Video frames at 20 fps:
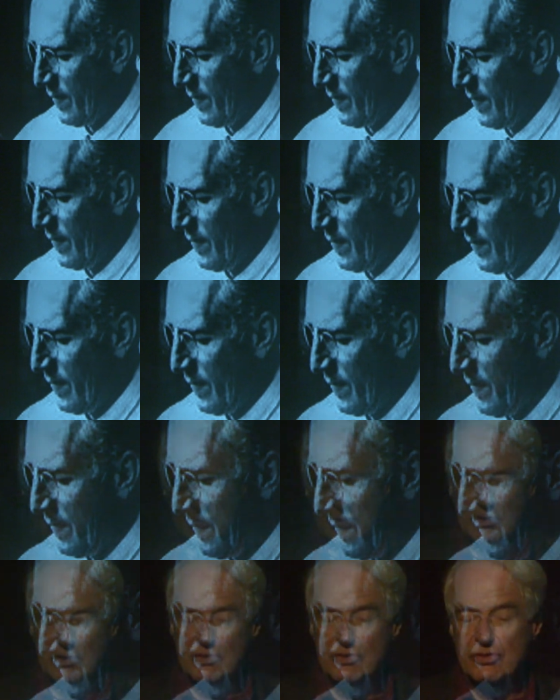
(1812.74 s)
he sent
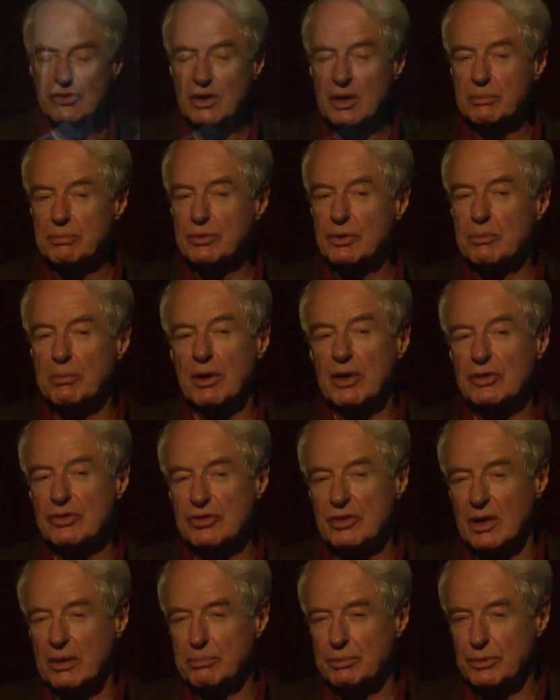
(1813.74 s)
it chapter by
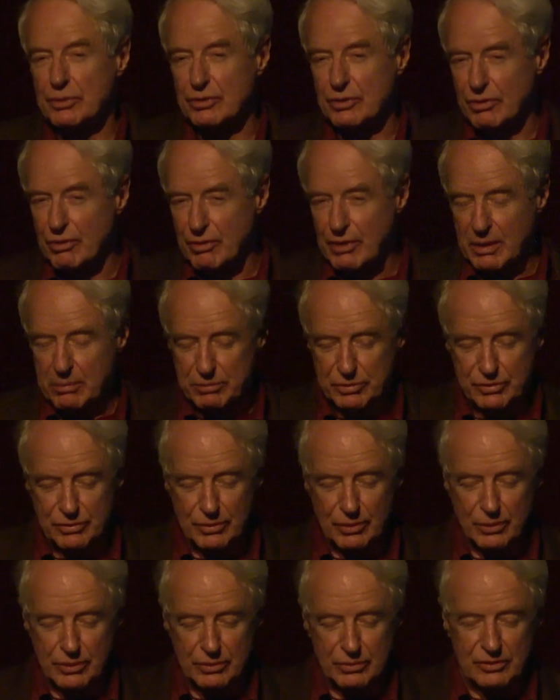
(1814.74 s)
chapter to Graham
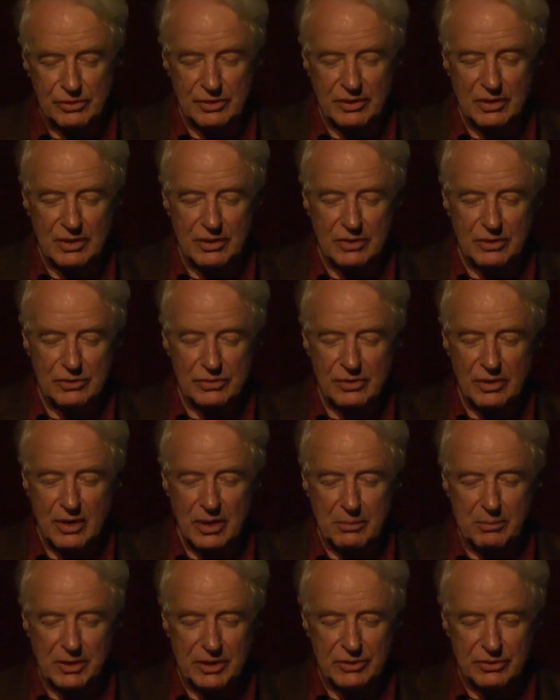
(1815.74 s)
Stokes to get his
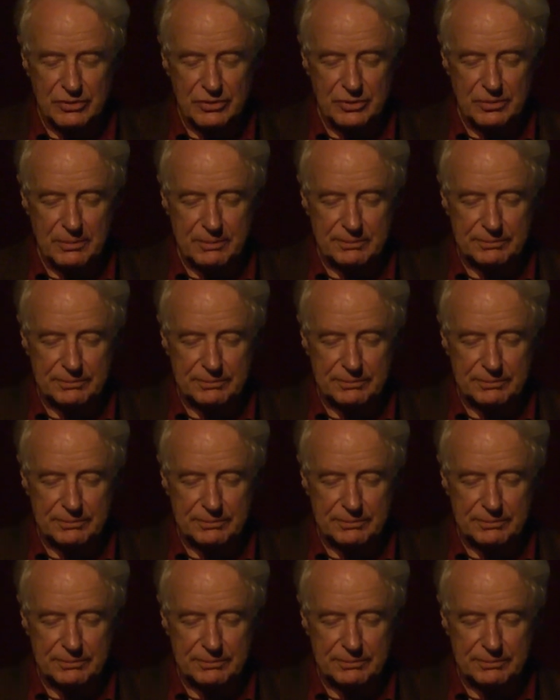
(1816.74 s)
comments.